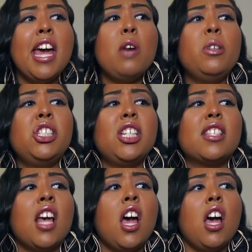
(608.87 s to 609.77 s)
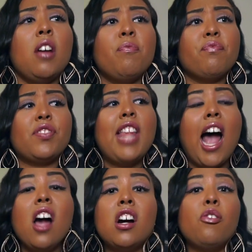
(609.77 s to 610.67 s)
it was just
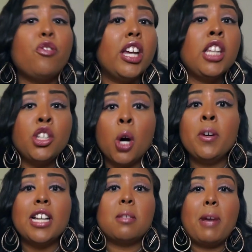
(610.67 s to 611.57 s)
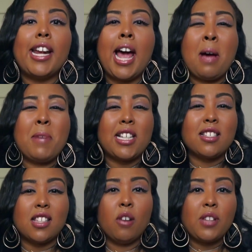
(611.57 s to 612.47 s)
not a good feeling knowing that somebody had my
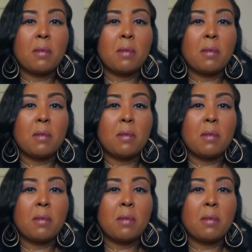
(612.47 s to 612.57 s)
stuff,